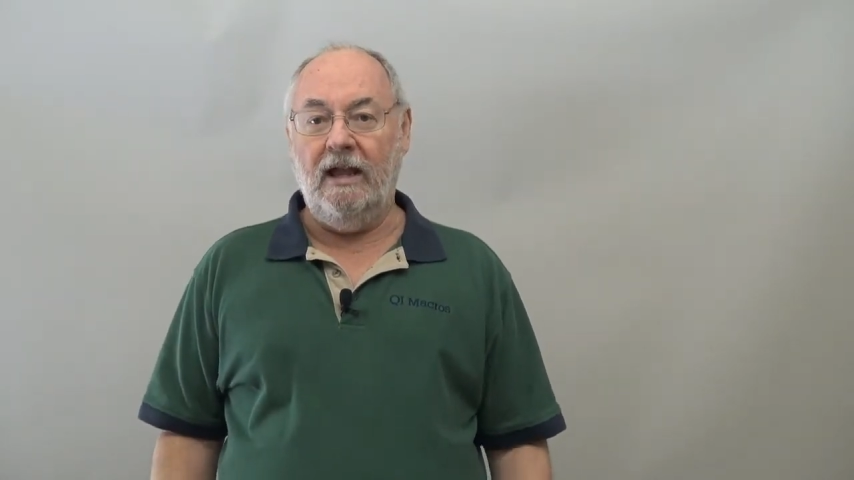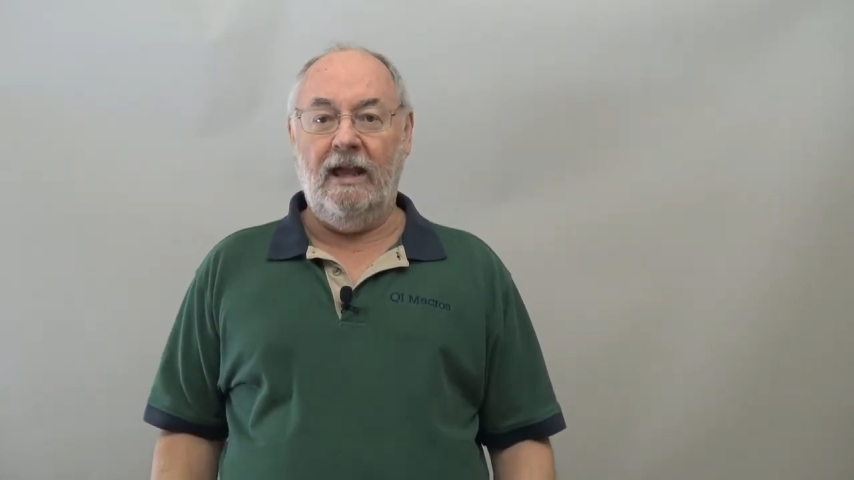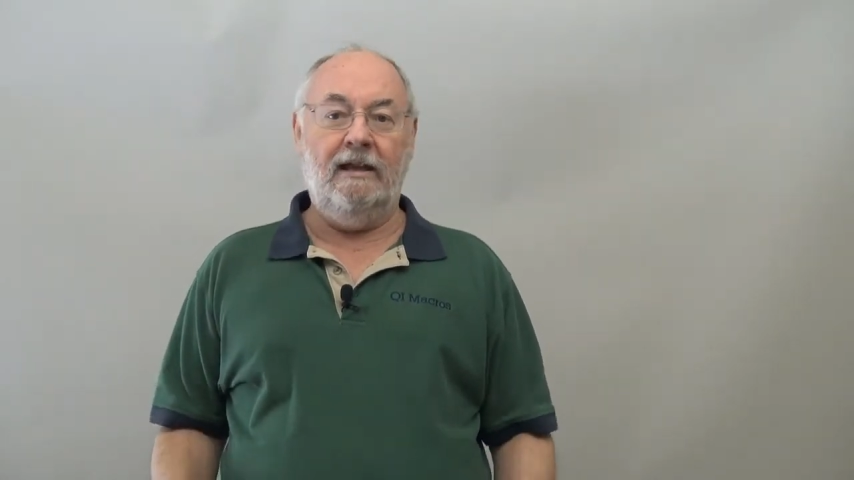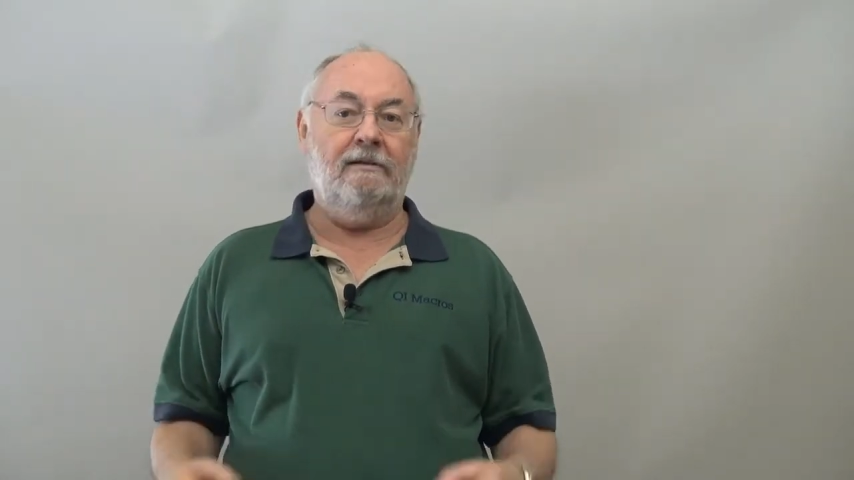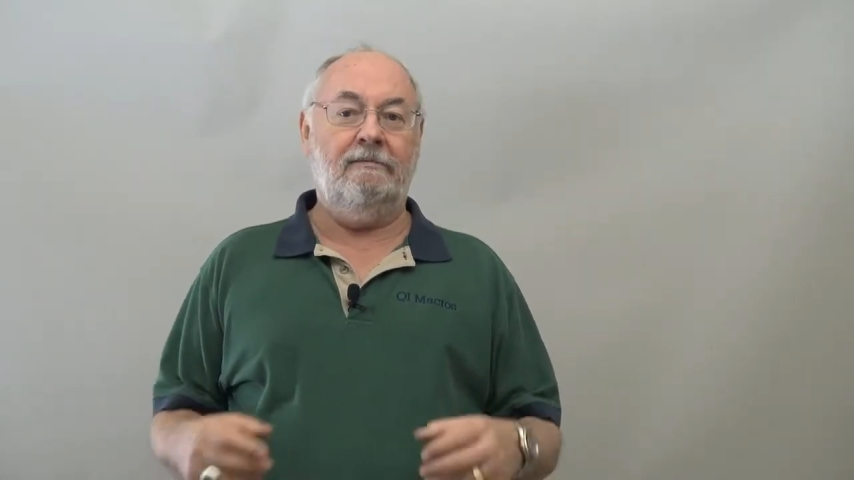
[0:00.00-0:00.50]

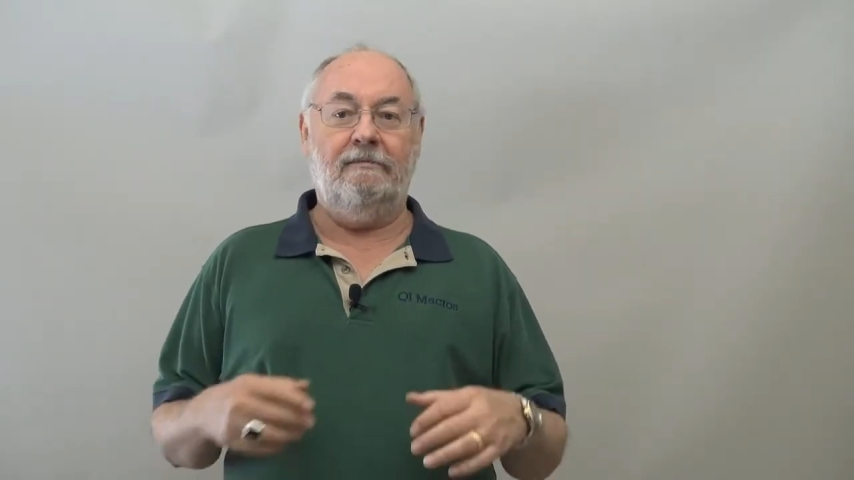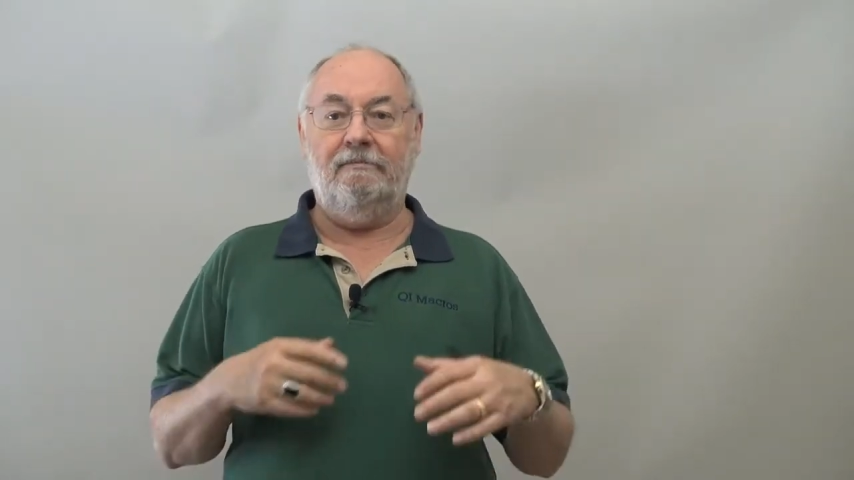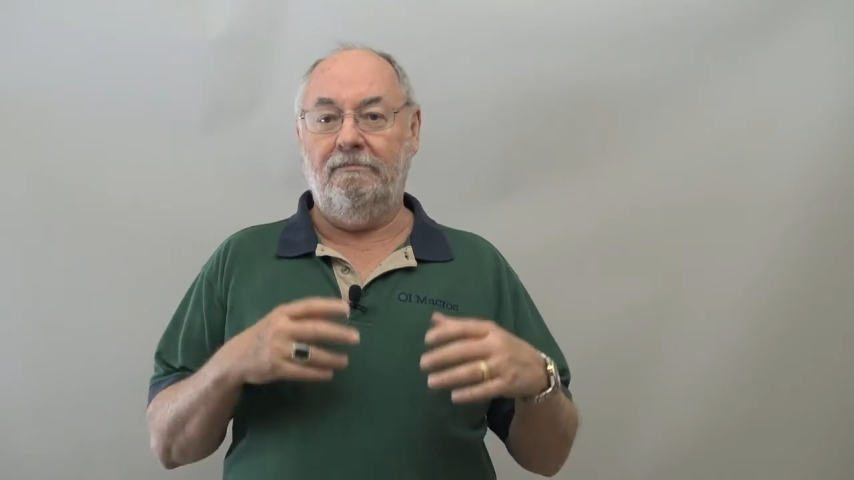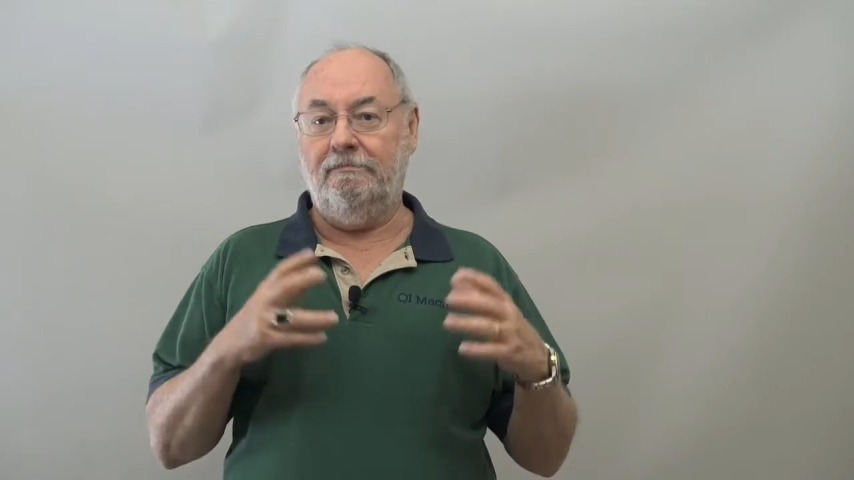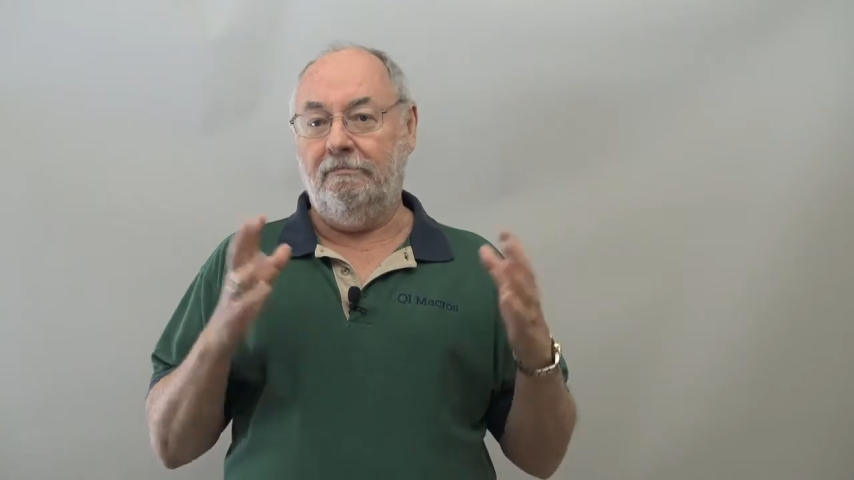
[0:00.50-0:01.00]
And
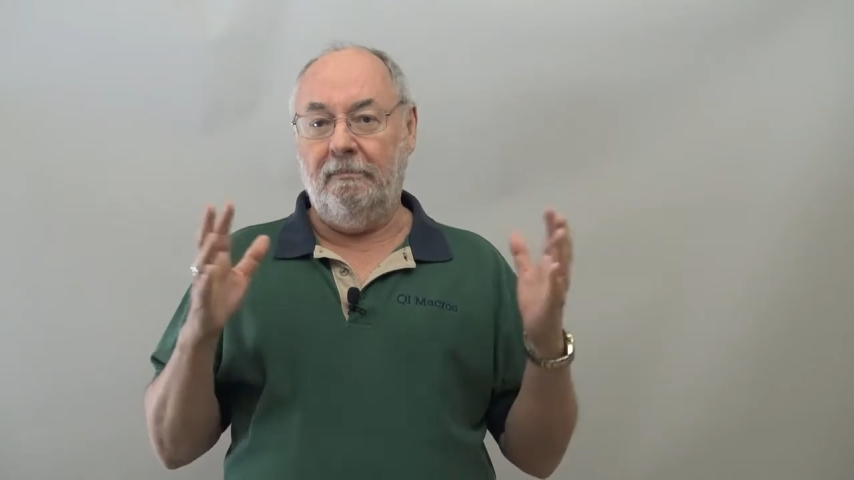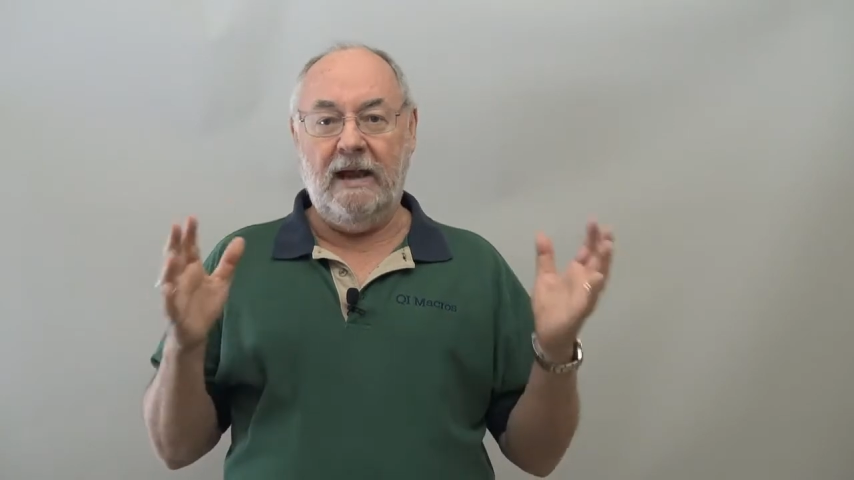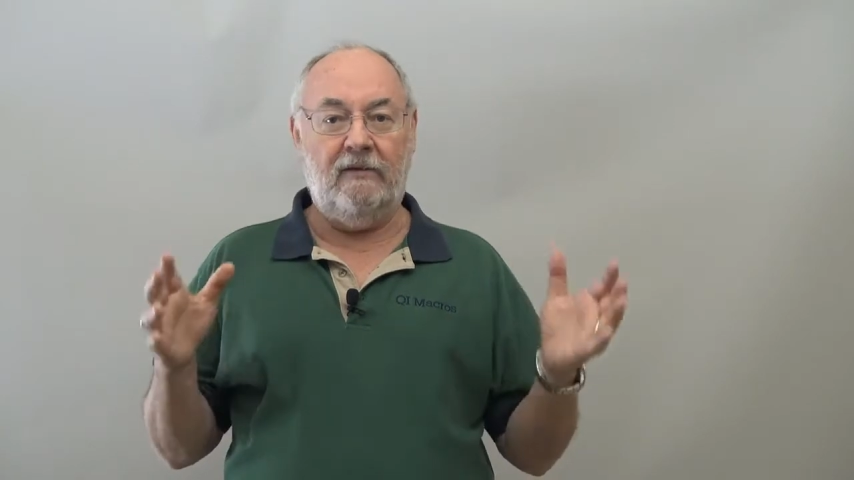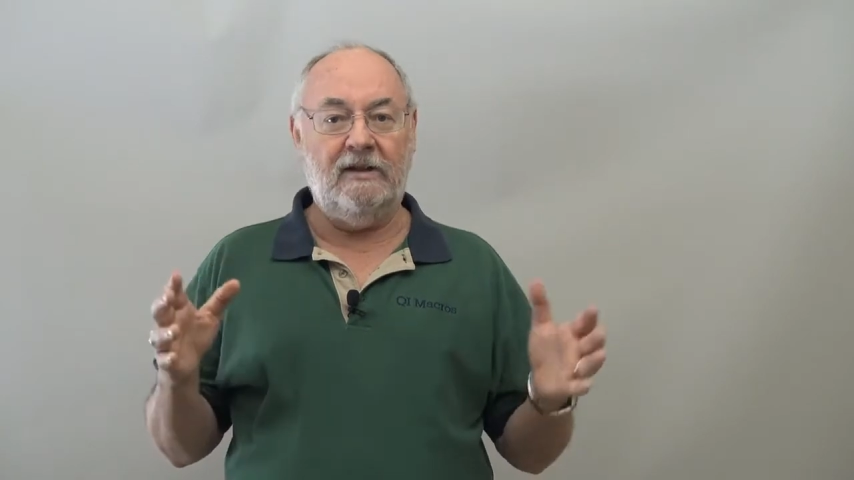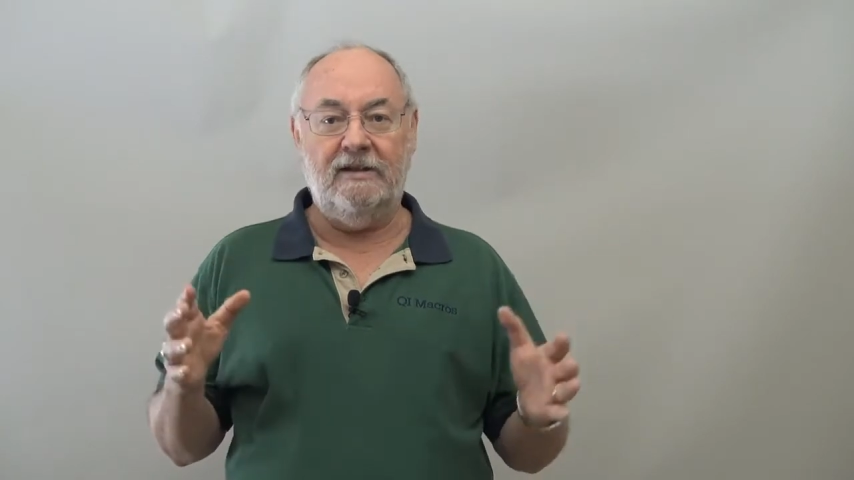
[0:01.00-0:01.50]

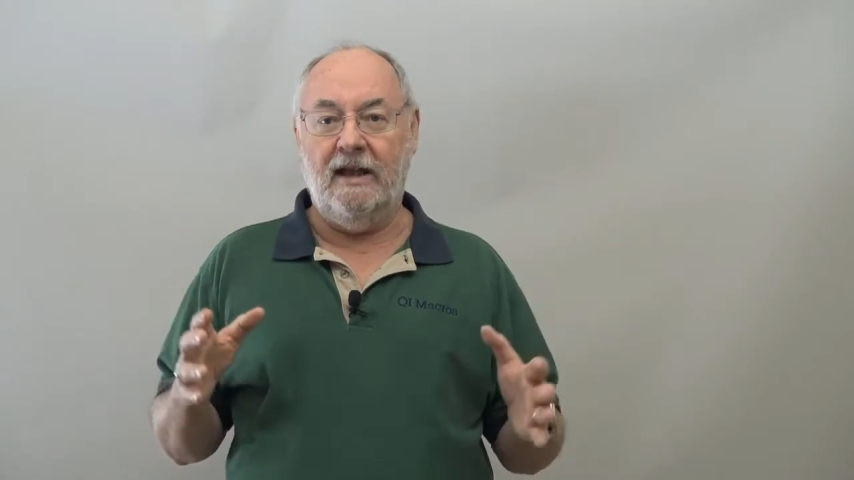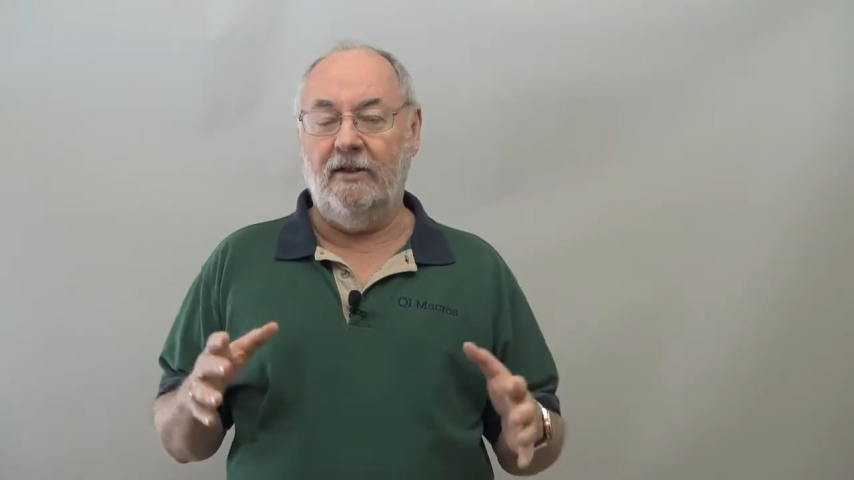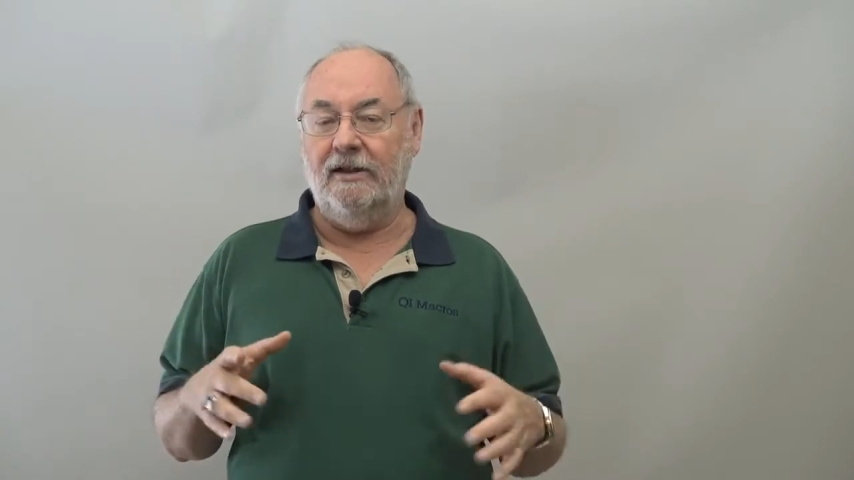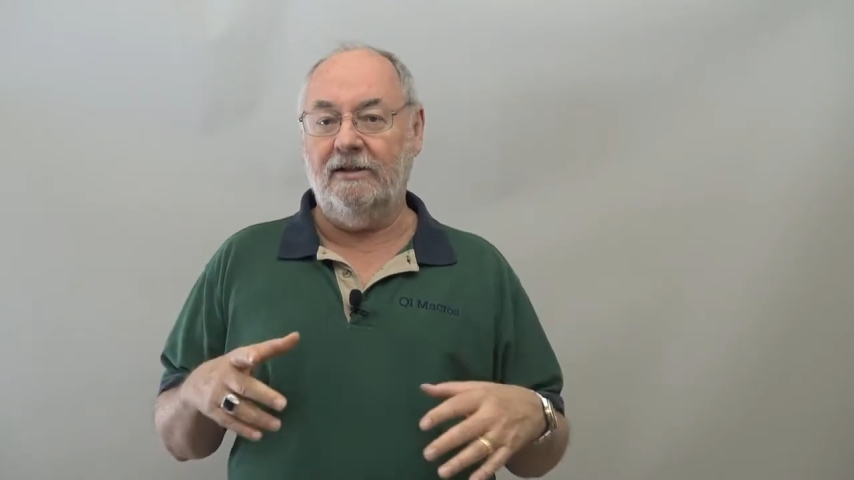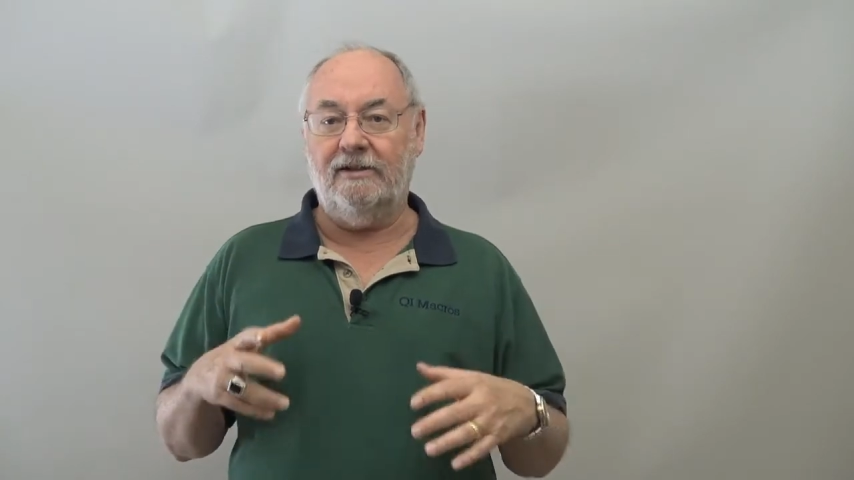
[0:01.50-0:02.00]
Maverick's
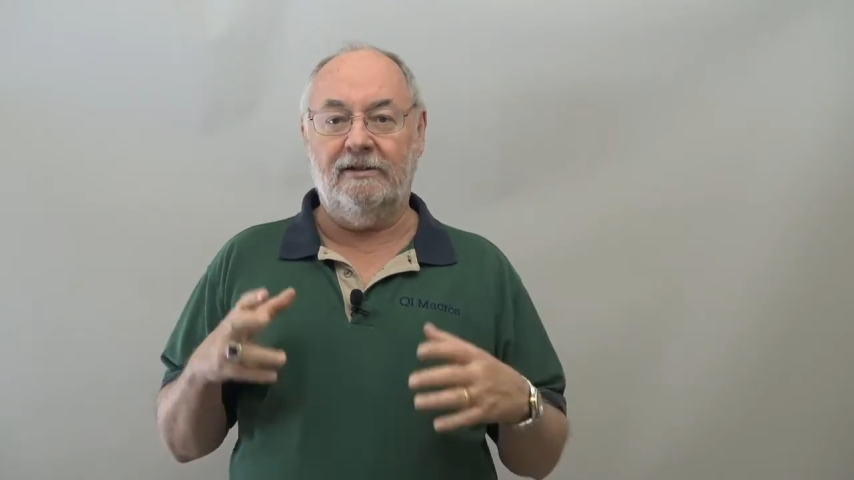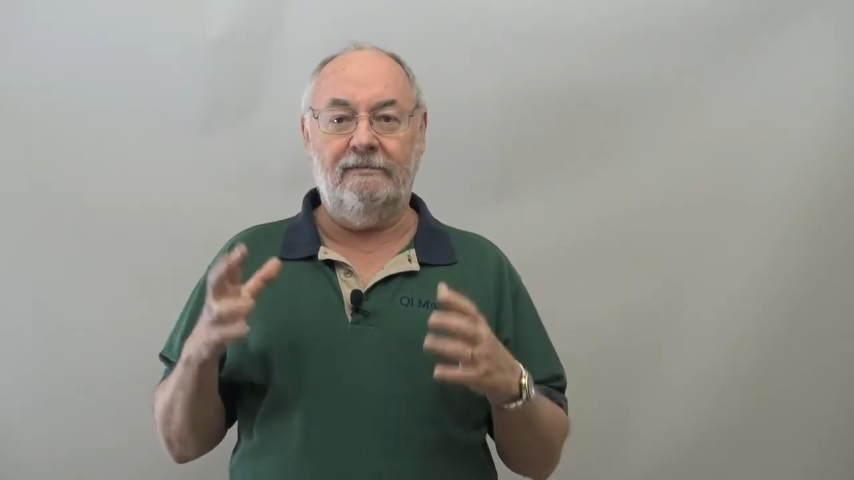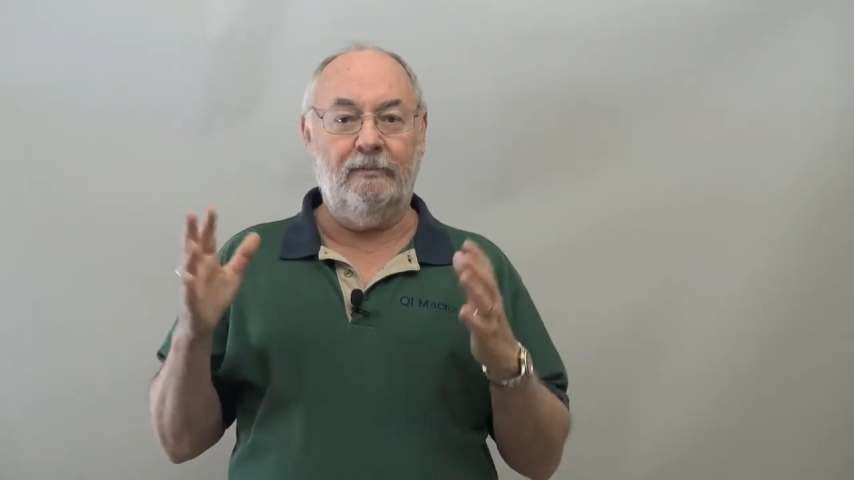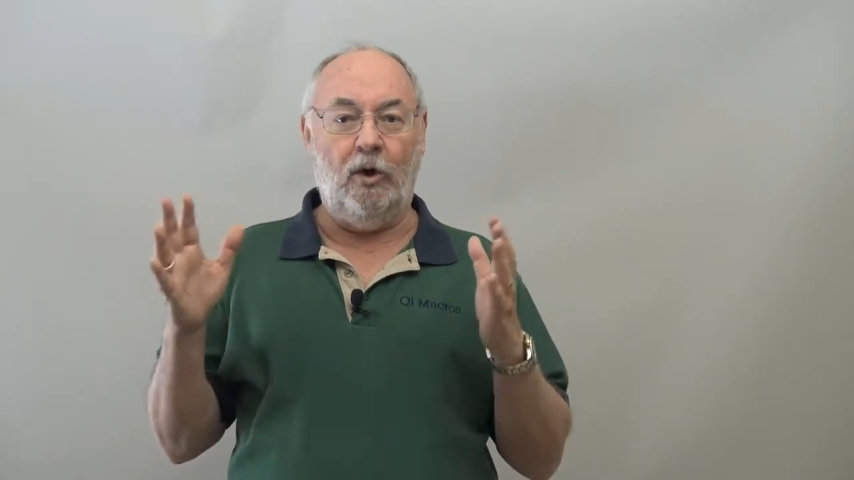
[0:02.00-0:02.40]
now this